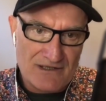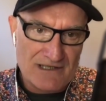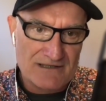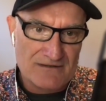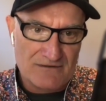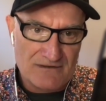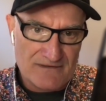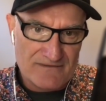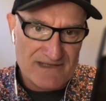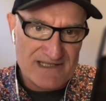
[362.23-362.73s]

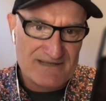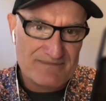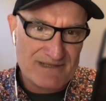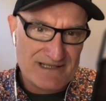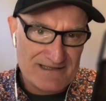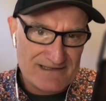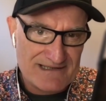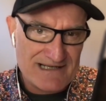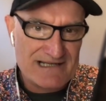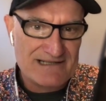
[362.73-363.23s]
all of this, but
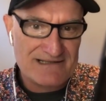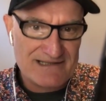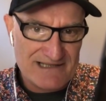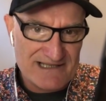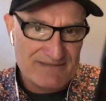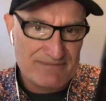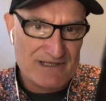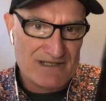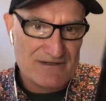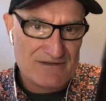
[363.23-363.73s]
essentially
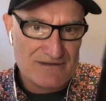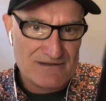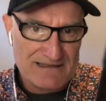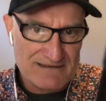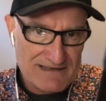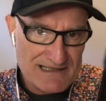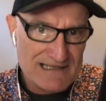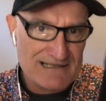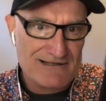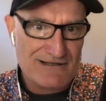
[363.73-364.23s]
it's because
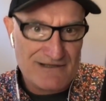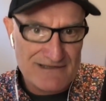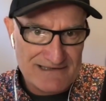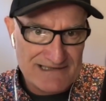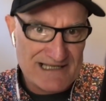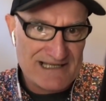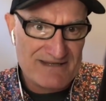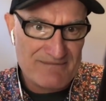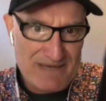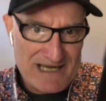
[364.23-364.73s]
they closed
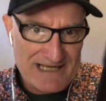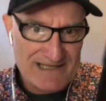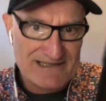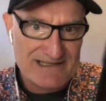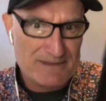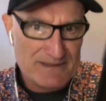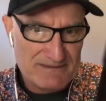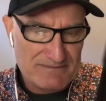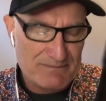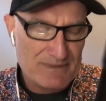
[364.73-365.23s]
down the
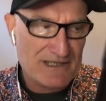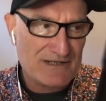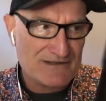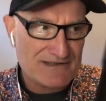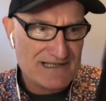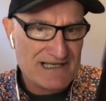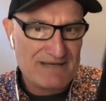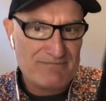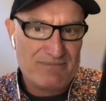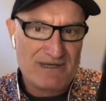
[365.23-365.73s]
magazine because
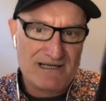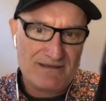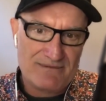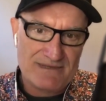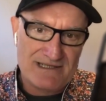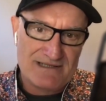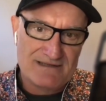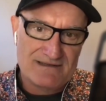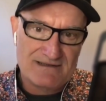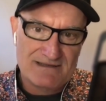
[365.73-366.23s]
they
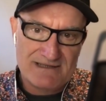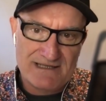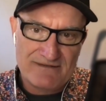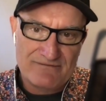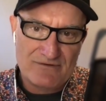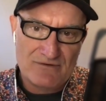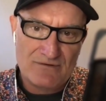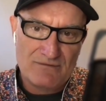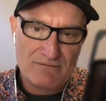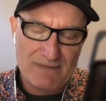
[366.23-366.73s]
published
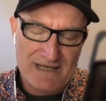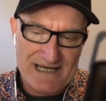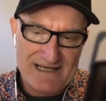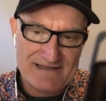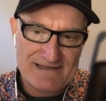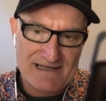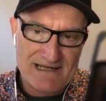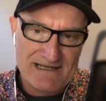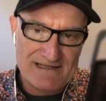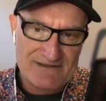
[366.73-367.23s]
several
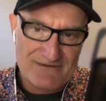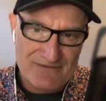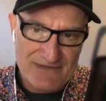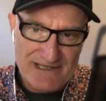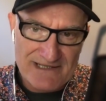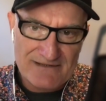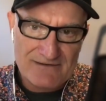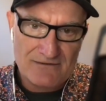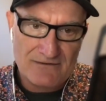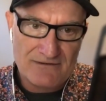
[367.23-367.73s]
essays
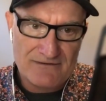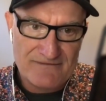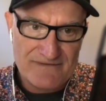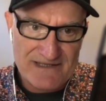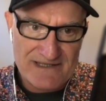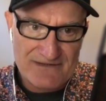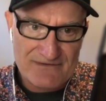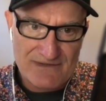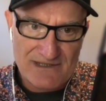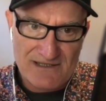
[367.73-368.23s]
critical of
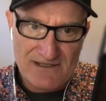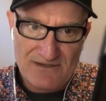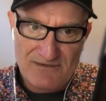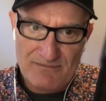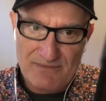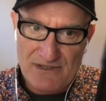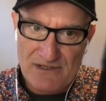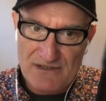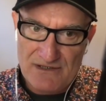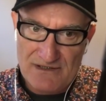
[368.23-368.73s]
Israel
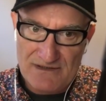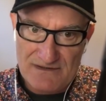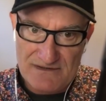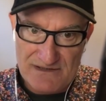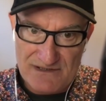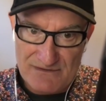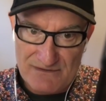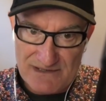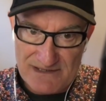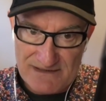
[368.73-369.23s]
by
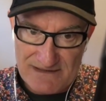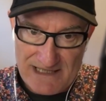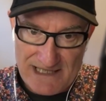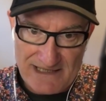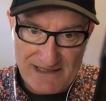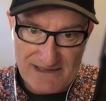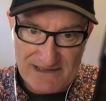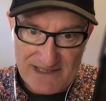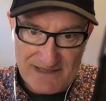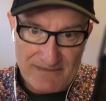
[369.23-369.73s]
Jewish
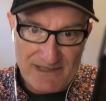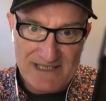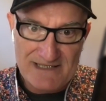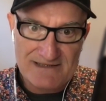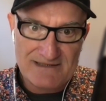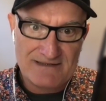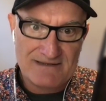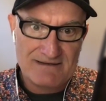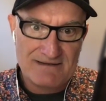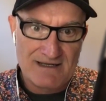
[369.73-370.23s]
academics
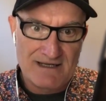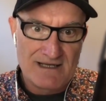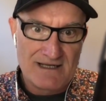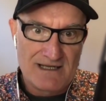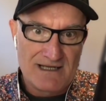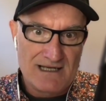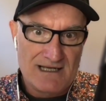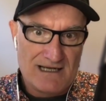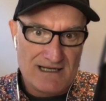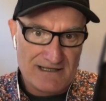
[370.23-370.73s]
and
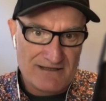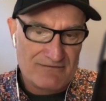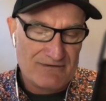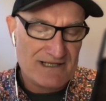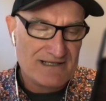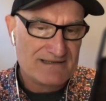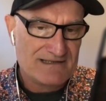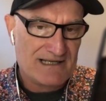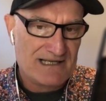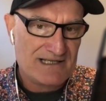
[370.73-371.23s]
other
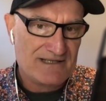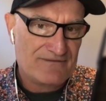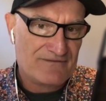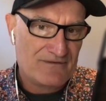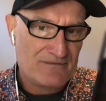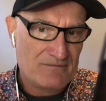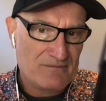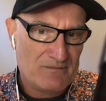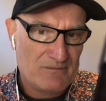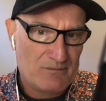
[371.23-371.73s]
essays
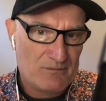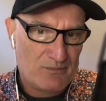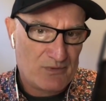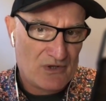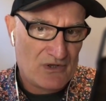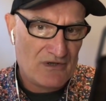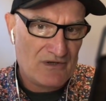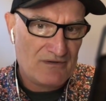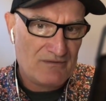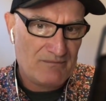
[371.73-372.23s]
from
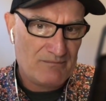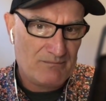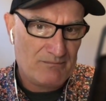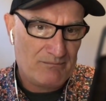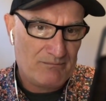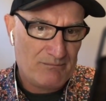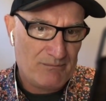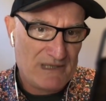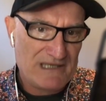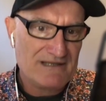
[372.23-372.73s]

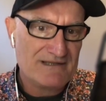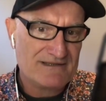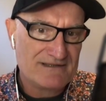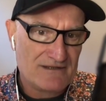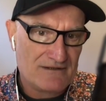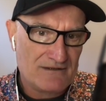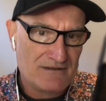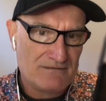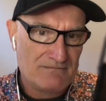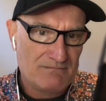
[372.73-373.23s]

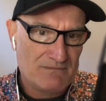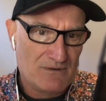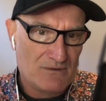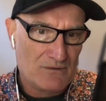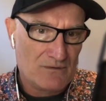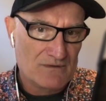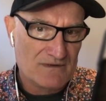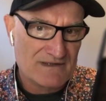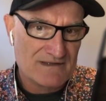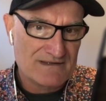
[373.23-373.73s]
pro-Palestine
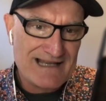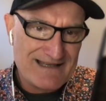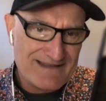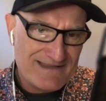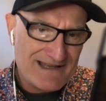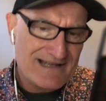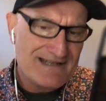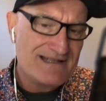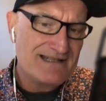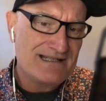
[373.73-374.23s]
authors. And
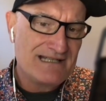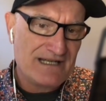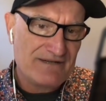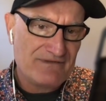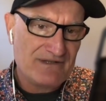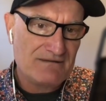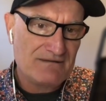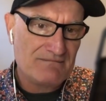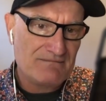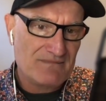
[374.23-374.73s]
they didn't
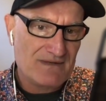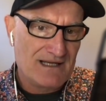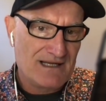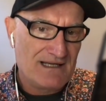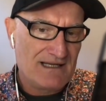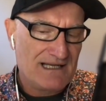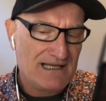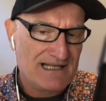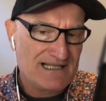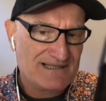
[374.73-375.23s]
even
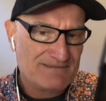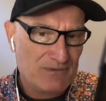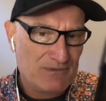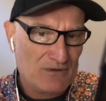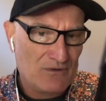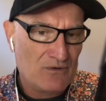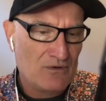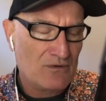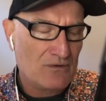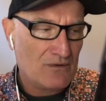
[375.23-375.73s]

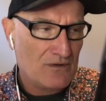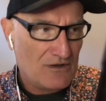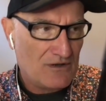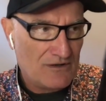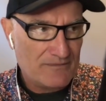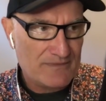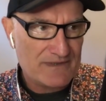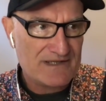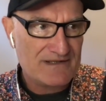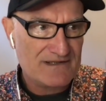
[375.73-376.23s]
explore
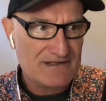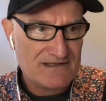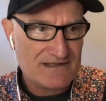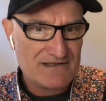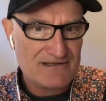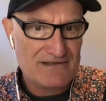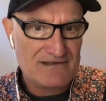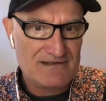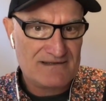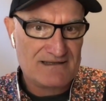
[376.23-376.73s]
options
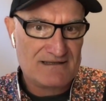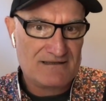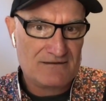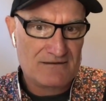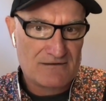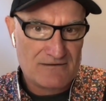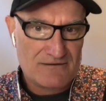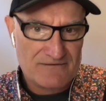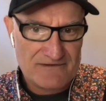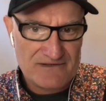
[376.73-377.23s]
to sell it
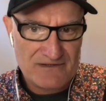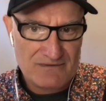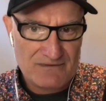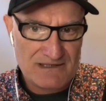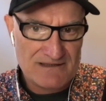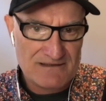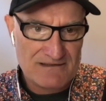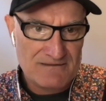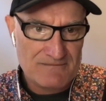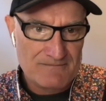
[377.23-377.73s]
off to
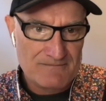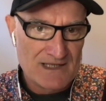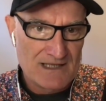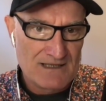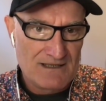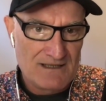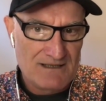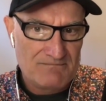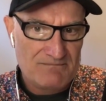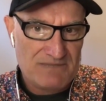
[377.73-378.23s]
other
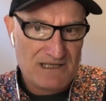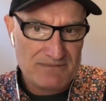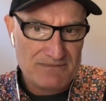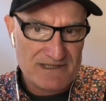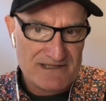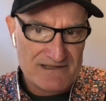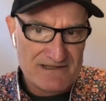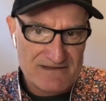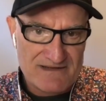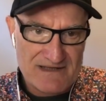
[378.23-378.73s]

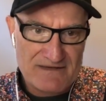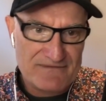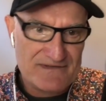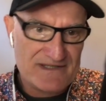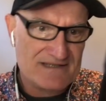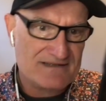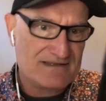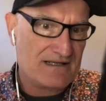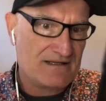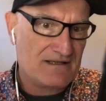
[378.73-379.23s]
publishers. They've
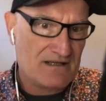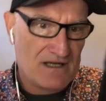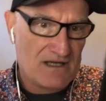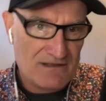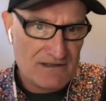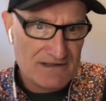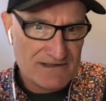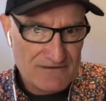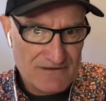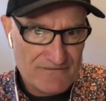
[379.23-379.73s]
just said, no,
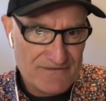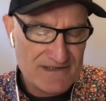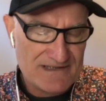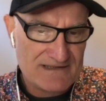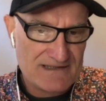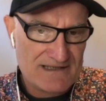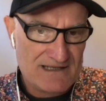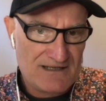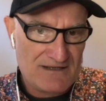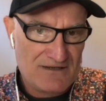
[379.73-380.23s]
it's not for
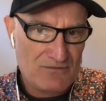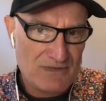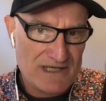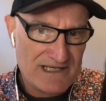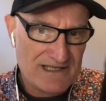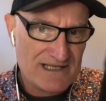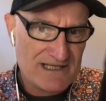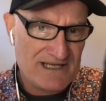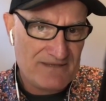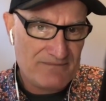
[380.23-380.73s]
sale. We're
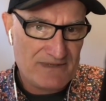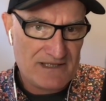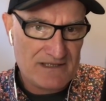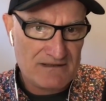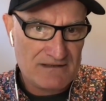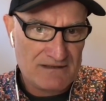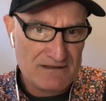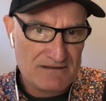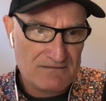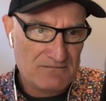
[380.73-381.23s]
keeping
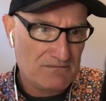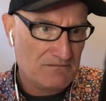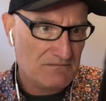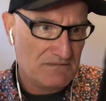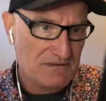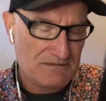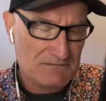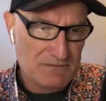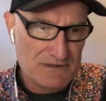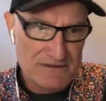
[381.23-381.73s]
it.
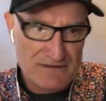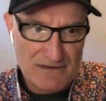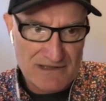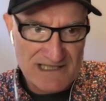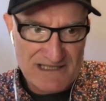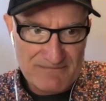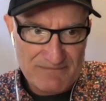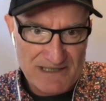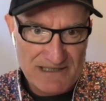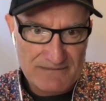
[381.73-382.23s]
We're not
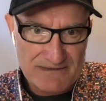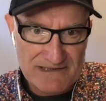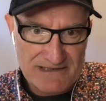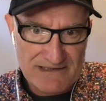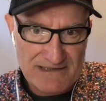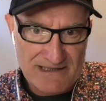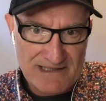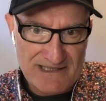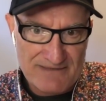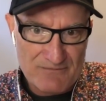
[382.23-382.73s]
going to publish
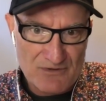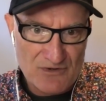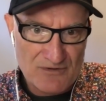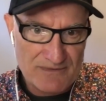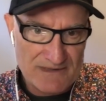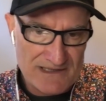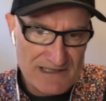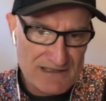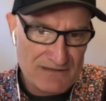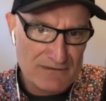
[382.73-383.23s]
it anymore,
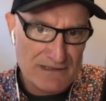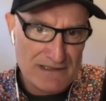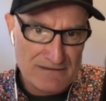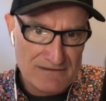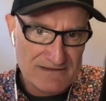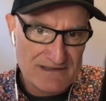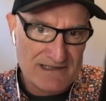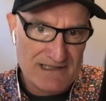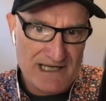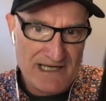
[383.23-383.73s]
but no one
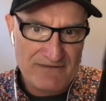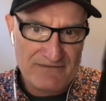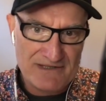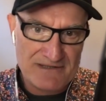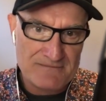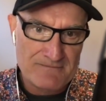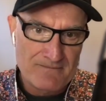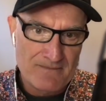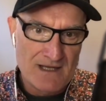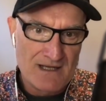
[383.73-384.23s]
else can have it.
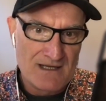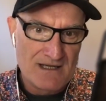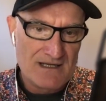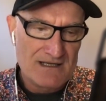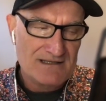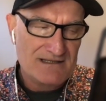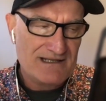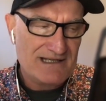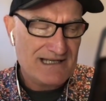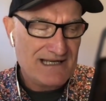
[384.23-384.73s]

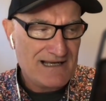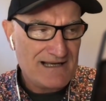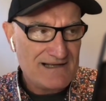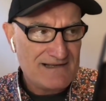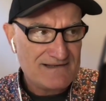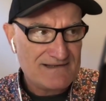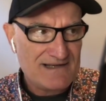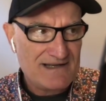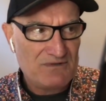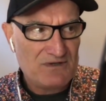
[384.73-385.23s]
So you can't
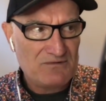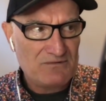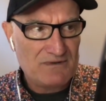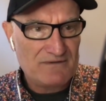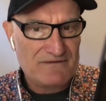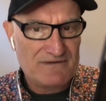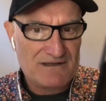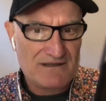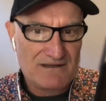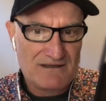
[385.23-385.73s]
say
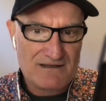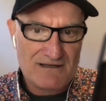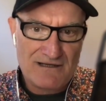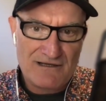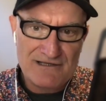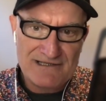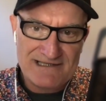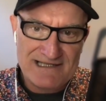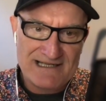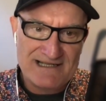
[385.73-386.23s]
we've
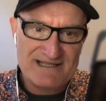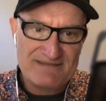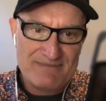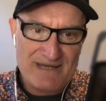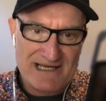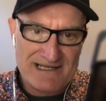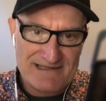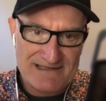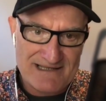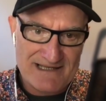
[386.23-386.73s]
closed down this
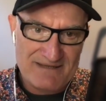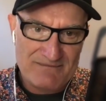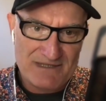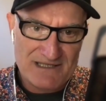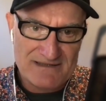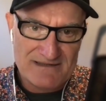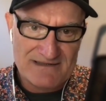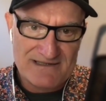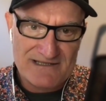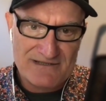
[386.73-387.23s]
magazine
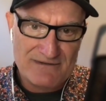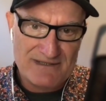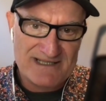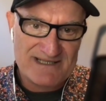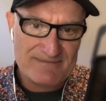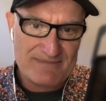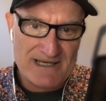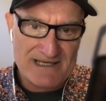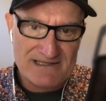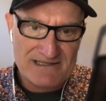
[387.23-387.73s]
because it's too
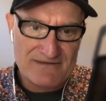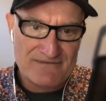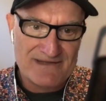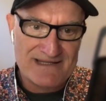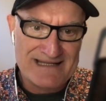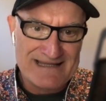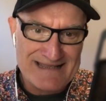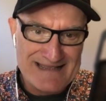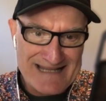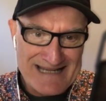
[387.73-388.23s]
expensive
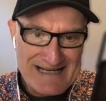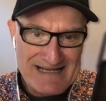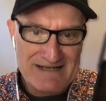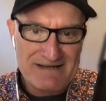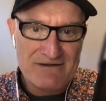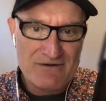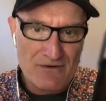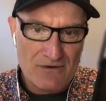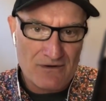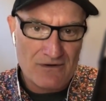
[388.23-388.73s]
and then
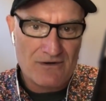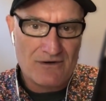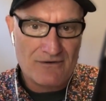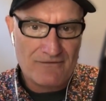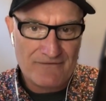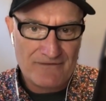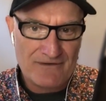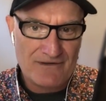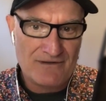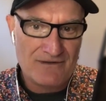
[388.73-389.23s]
not
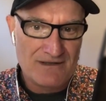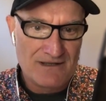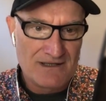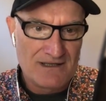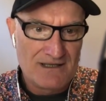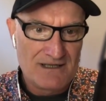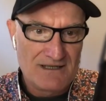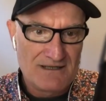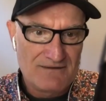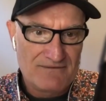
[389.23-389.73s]
offer it
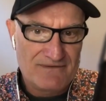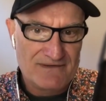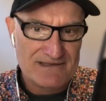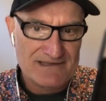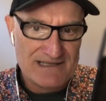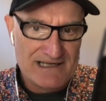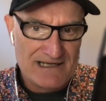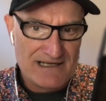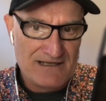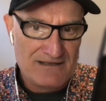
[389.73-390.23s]
for
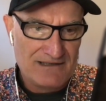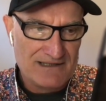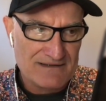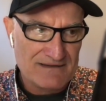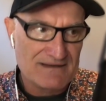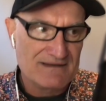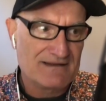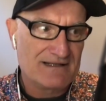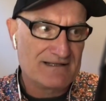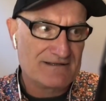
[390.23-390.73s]
sale.
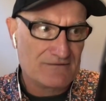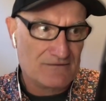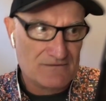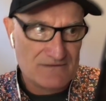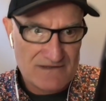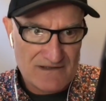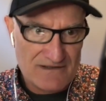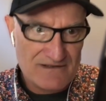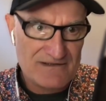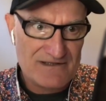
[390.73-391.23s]
And there's
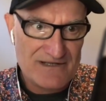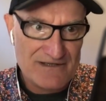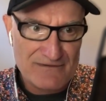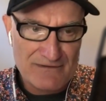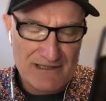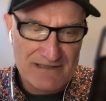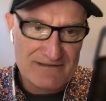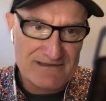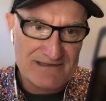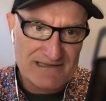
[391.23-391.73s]
also
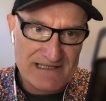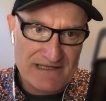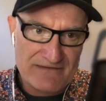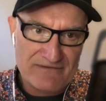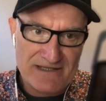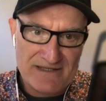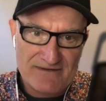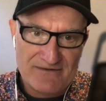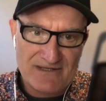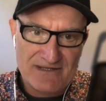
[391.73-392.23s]

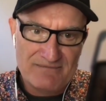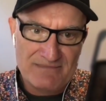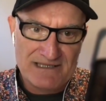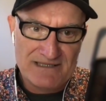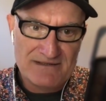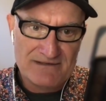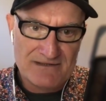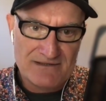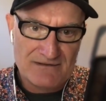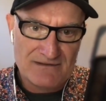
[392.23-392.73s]
$273
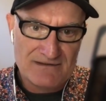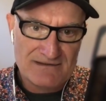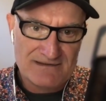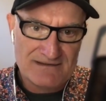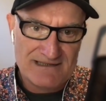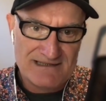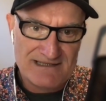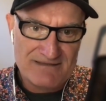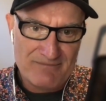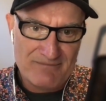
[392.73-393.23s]
million
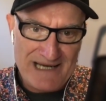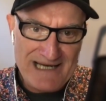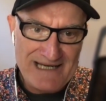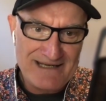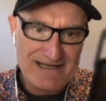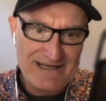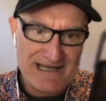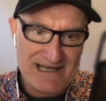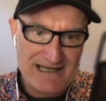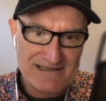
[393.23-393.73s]
in your bank
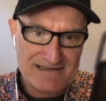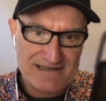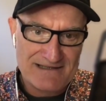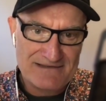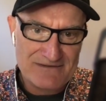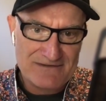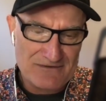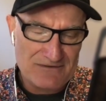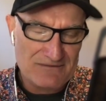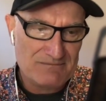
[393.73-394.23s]
account.
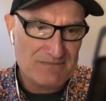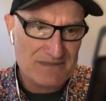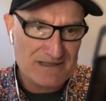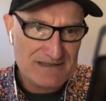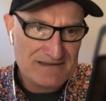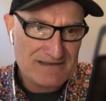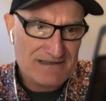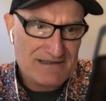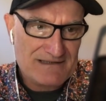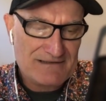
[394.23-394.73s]
So
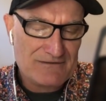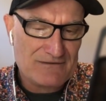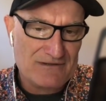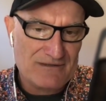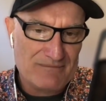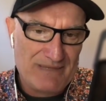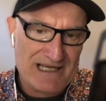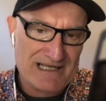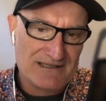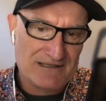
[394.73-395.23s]
it's just all a
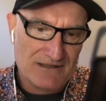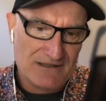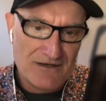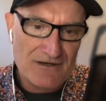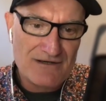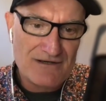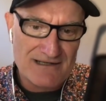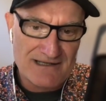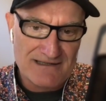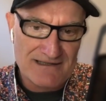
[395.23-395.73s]
pack of
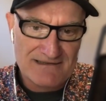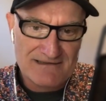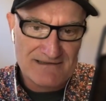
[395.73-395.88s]
lies.